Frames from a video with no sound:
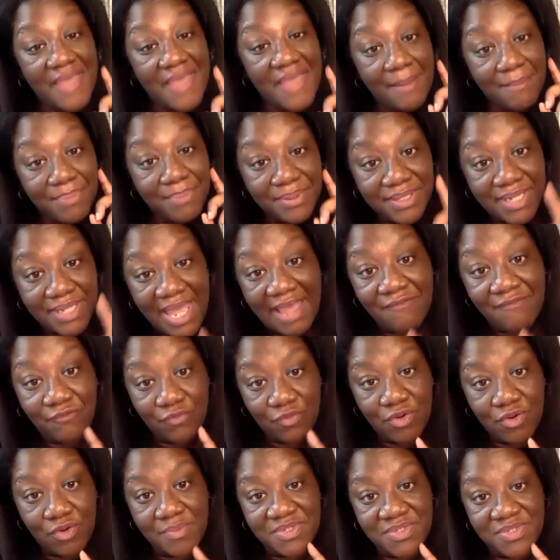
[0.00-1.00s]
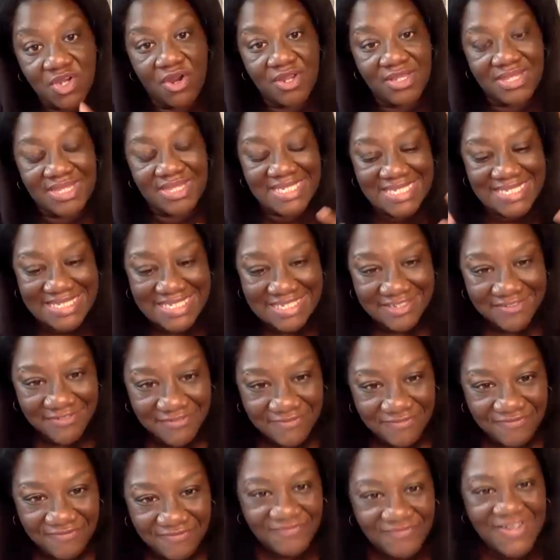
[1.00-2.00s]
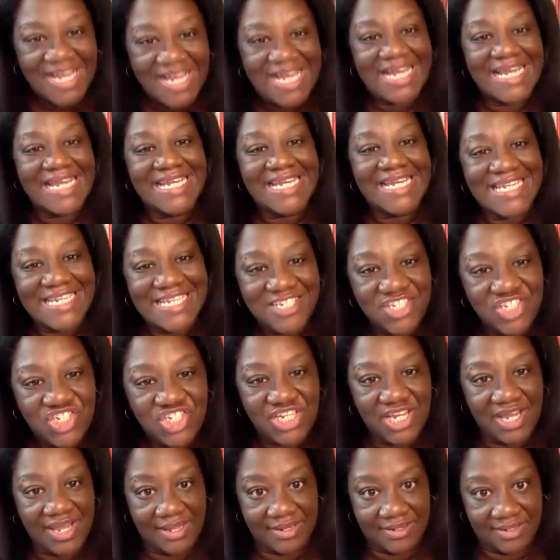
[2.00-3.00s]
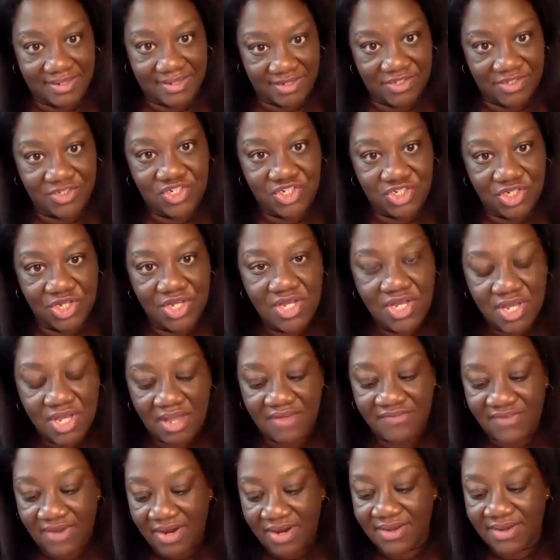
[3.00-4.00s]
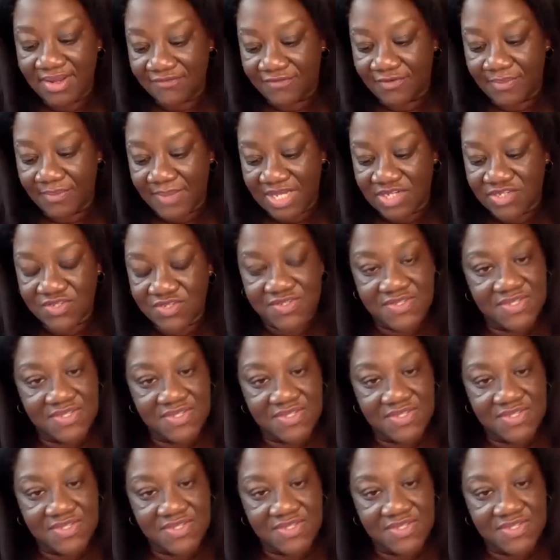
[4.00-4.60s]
that platforms are the defining challenge of our information